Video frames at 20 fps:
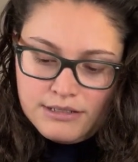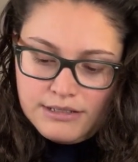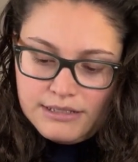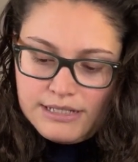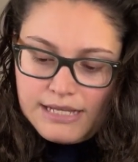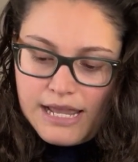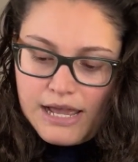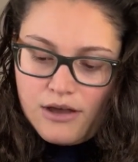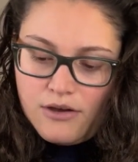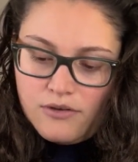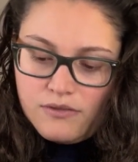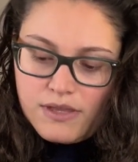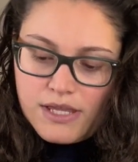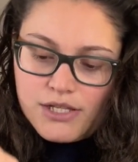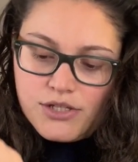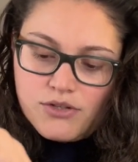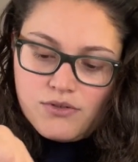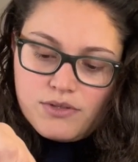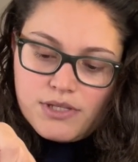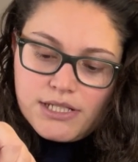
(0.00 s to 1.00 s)
Now, they
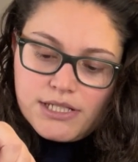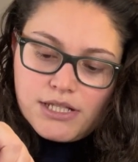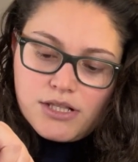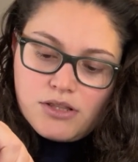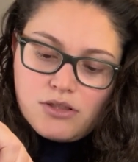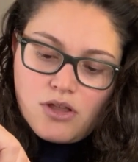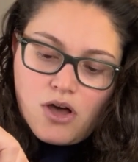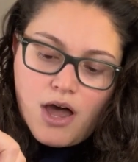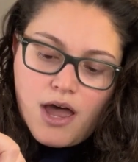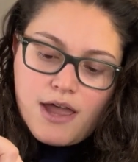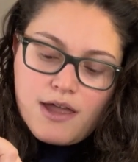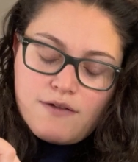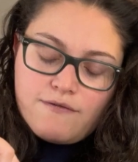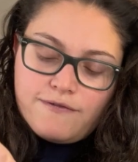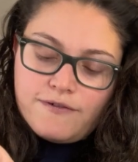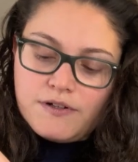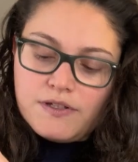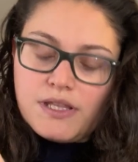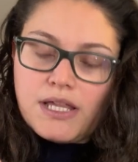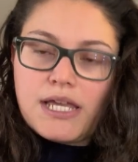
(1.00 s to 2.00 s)
do this a lot
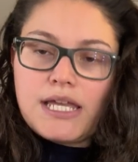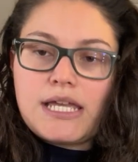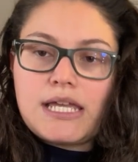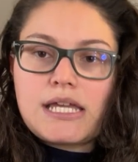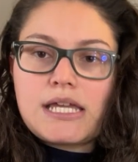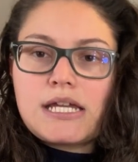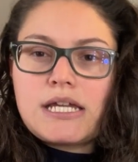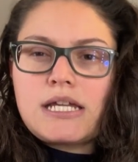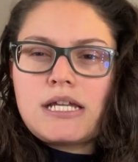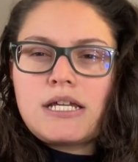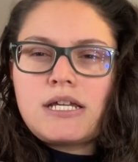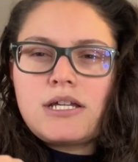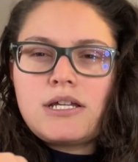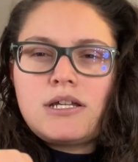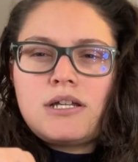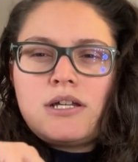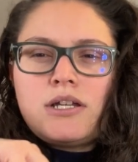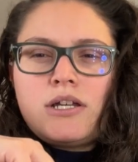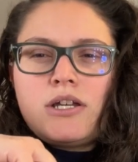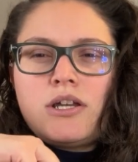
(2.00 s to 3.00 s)
for, like,
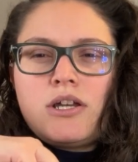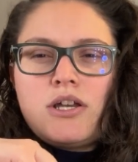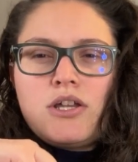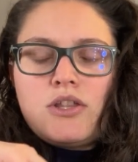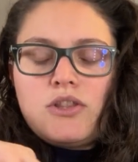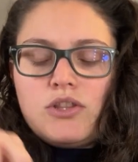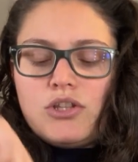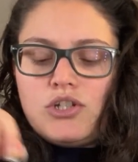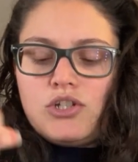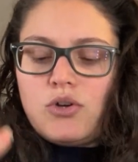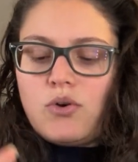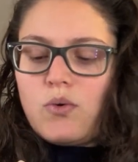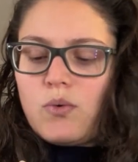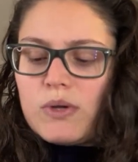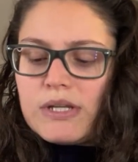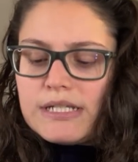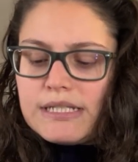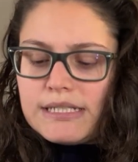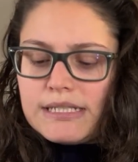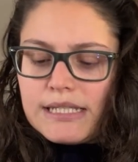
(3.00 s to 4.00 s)
the
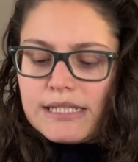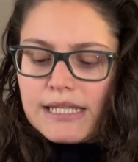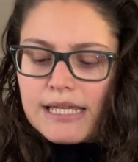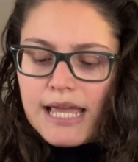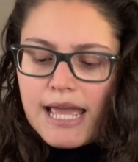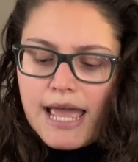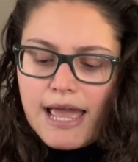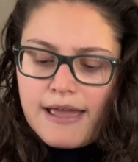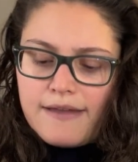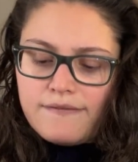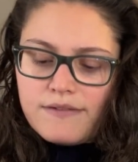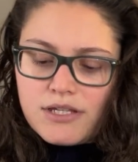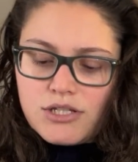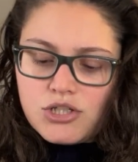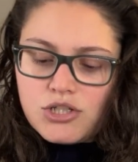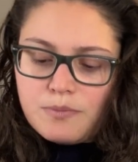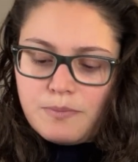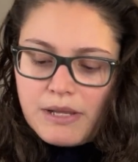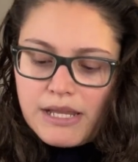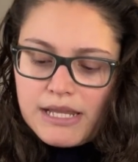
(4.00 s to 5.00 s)
toys that they have in
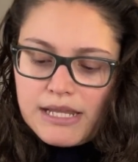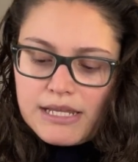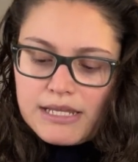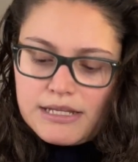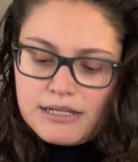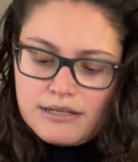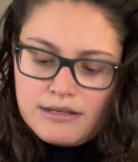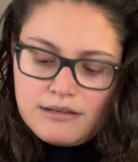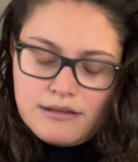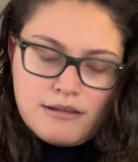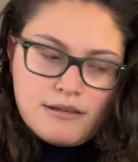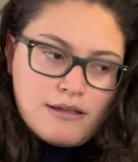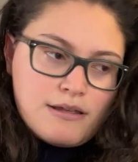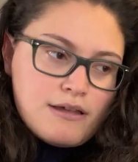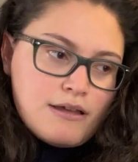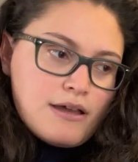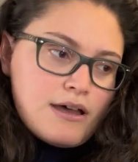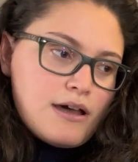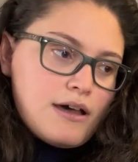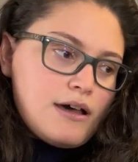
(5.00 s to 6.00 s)
Japan.
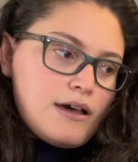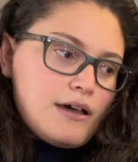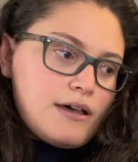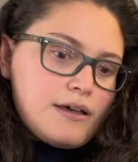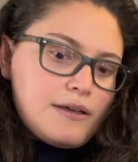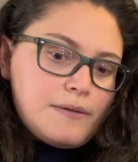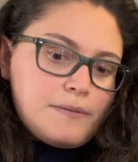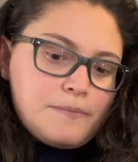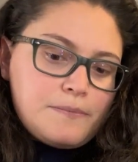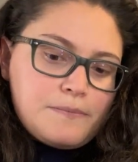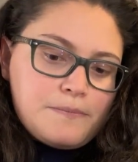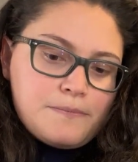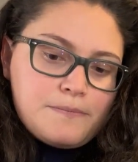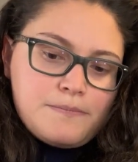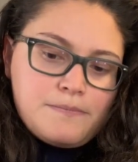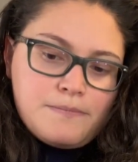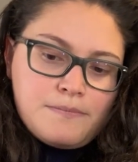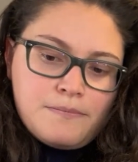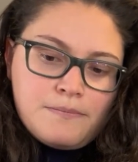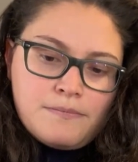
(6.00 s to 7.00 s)
Um,
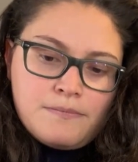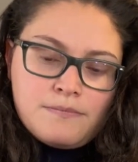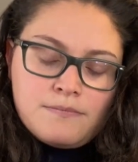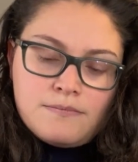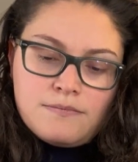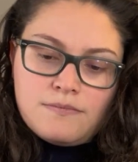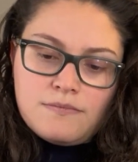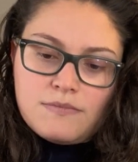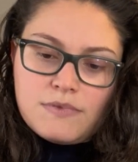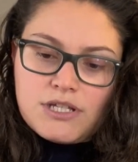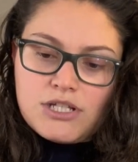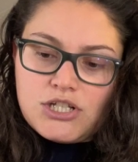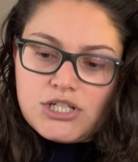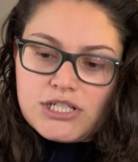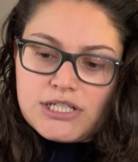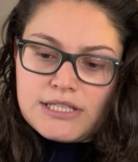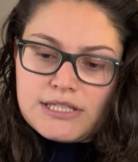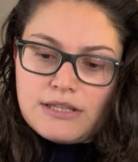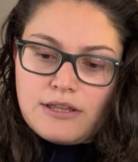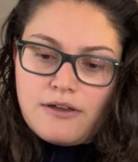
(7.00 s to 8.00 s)
they
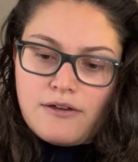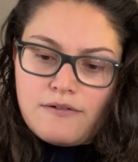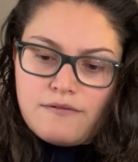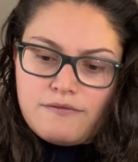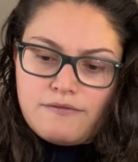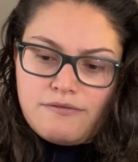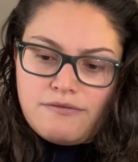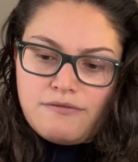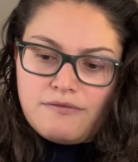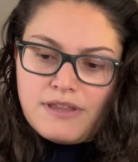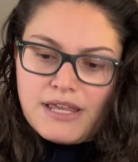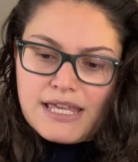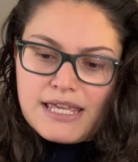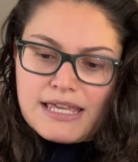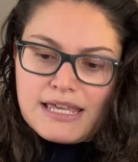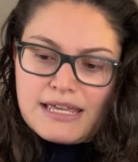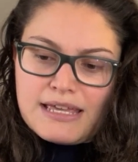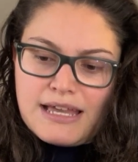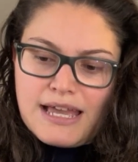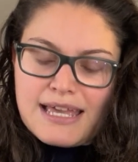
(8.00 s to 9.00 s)
just love,
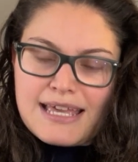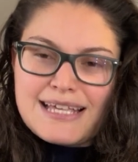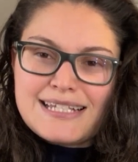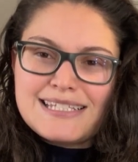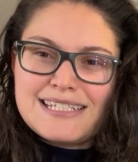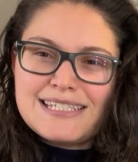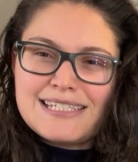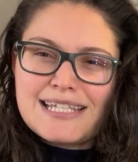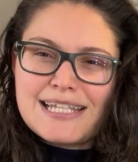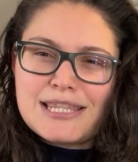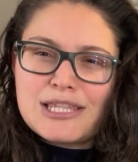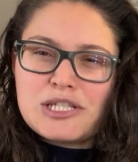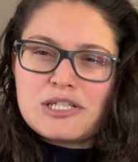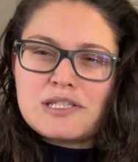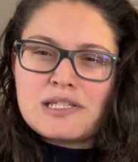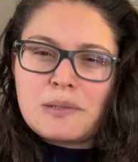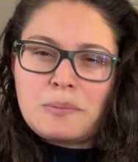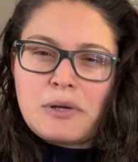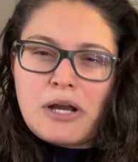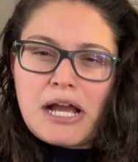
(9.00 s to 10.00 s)
like, I guess it's, like, the
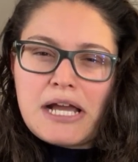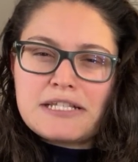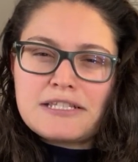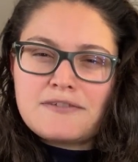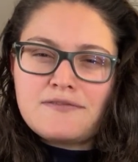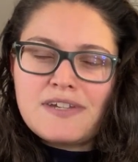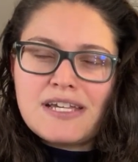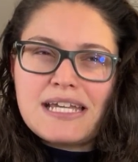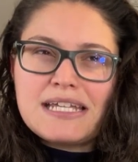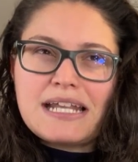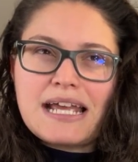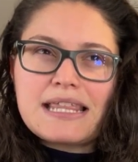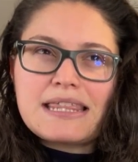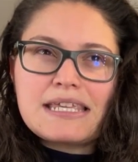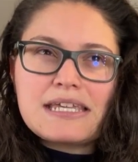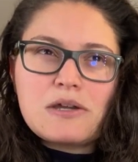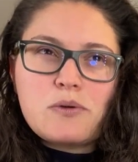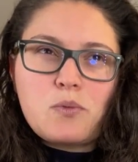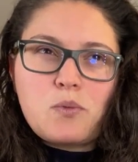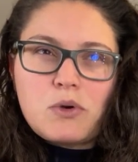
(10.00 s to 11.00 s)
surprise of it. And I
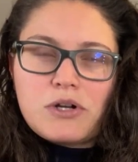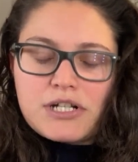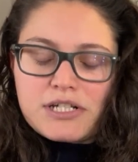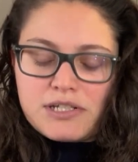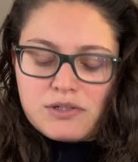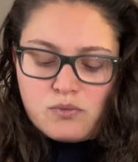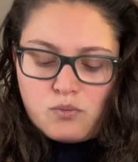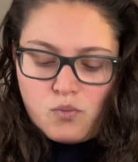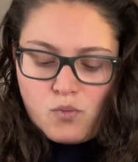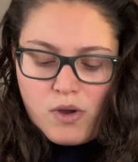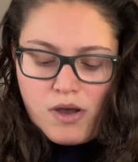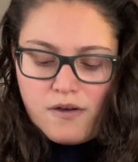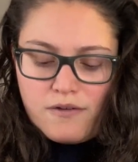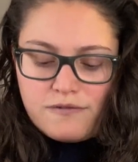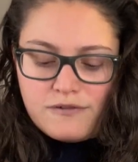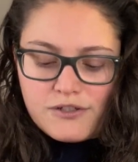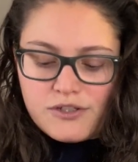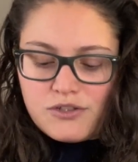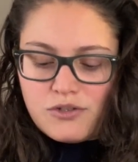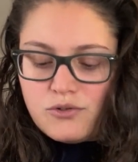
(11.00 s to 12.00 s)
think it works well
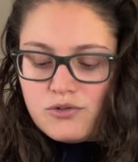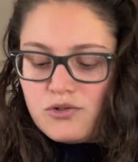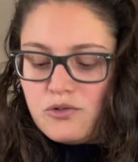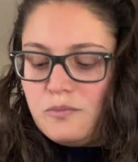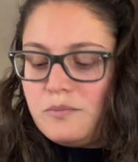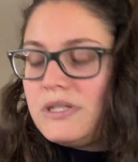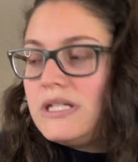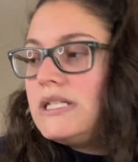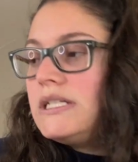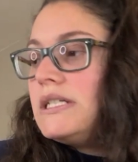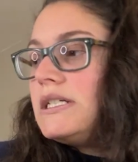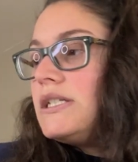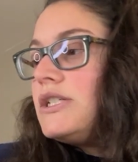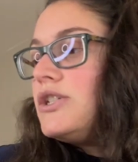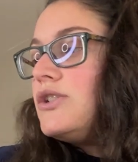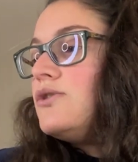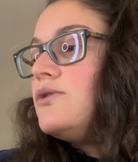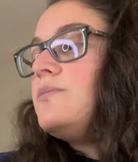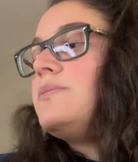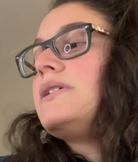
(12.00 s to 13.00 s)
for social media,
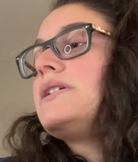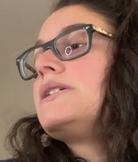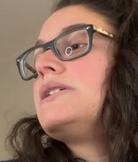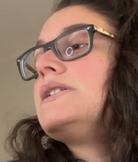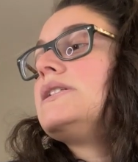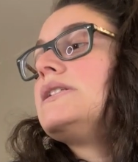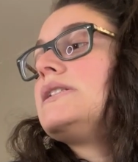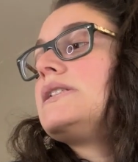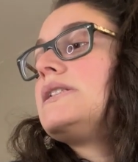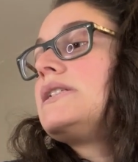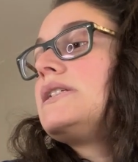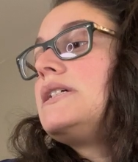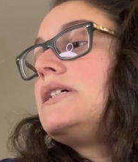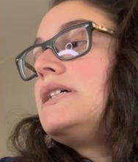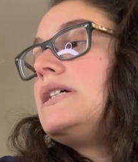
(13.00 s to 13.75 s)
too, because...